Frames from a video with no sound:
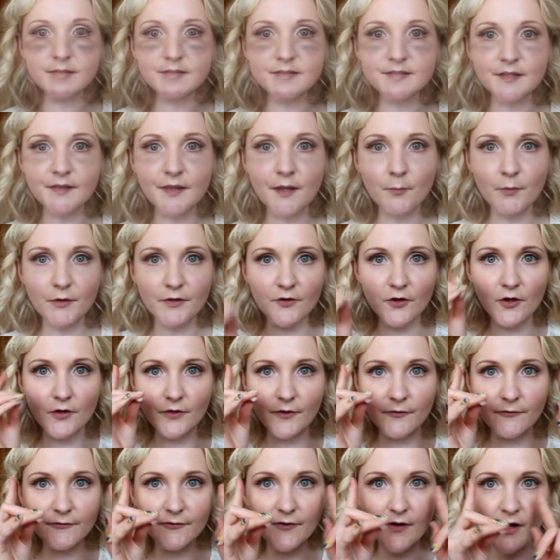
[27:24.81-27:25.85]
So that way you've
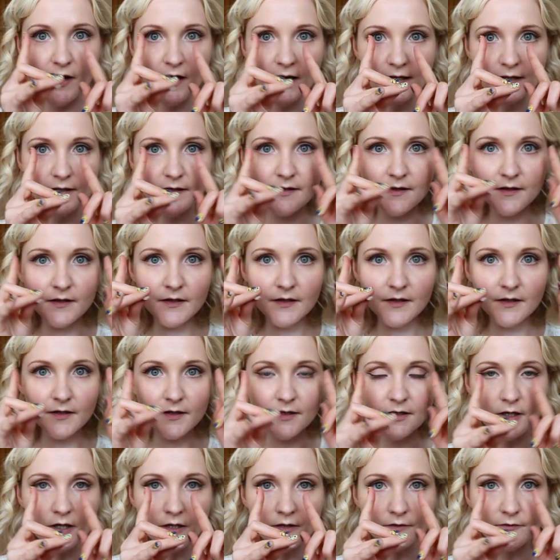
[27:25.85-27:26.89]
got the fine
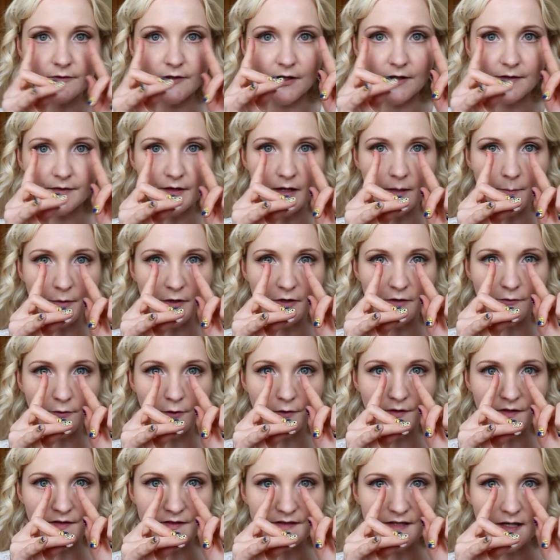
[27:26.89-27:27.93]
kind of line there, but you've
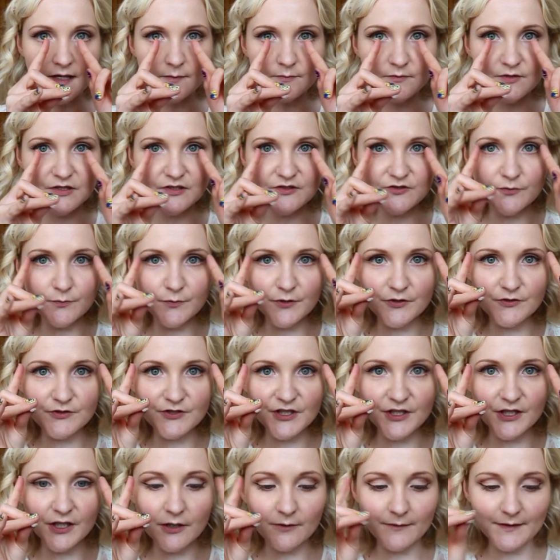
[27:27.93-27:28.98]
got the same
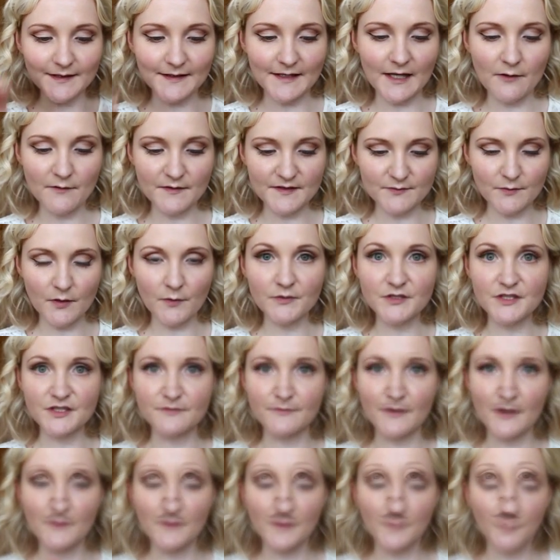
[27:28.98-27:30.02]
distribution going there as well, which
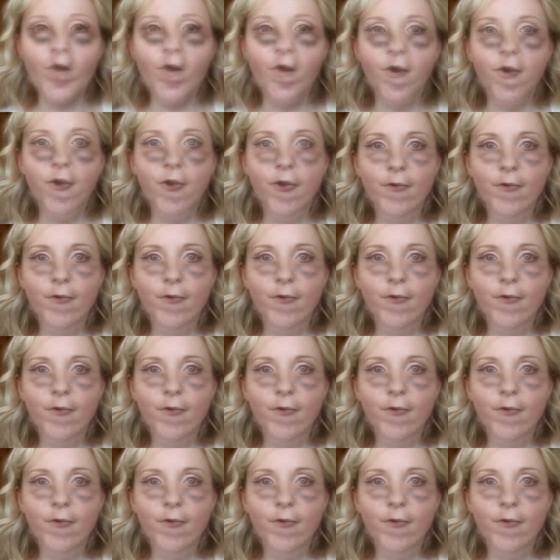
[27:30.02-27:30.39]
is very important.